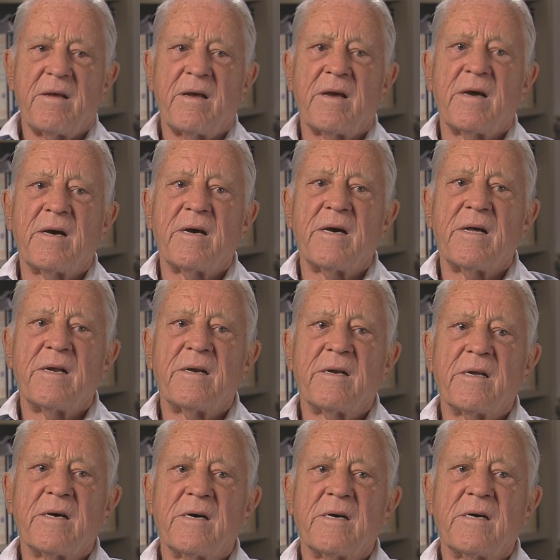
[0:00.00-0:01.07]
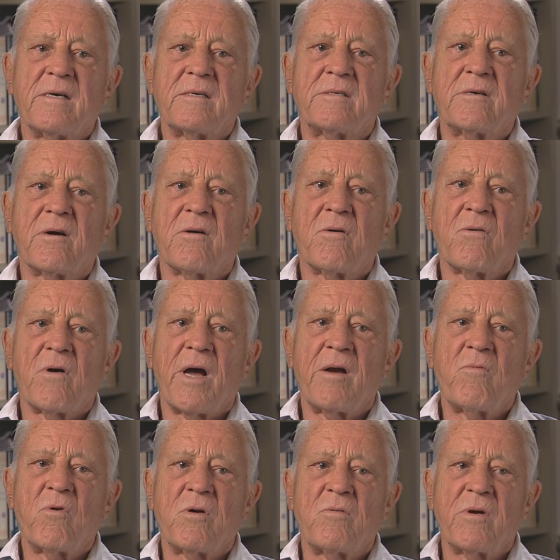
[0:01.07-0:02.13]
And so
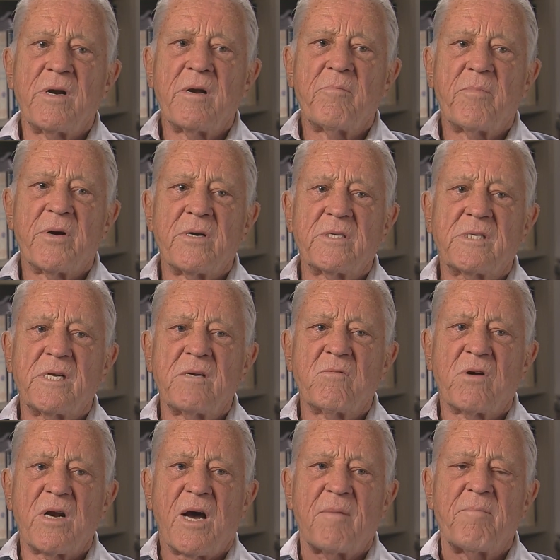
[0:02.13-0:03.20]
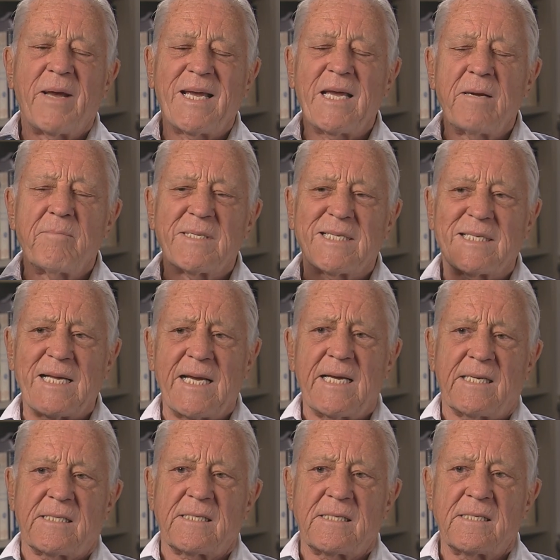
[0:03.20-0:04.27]
Woodward and Bernstein were not making
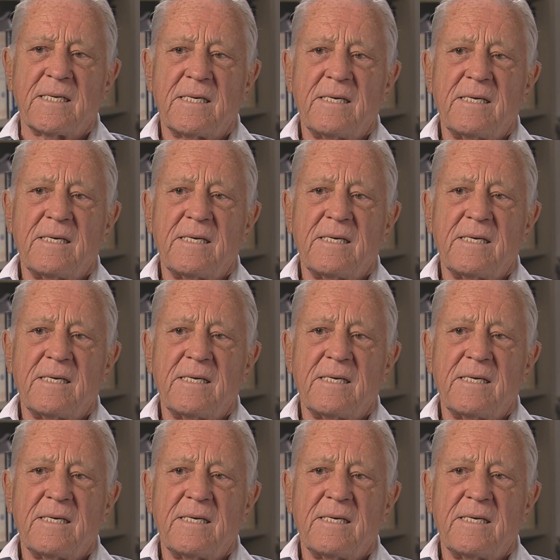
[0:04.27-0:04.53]
mistakes.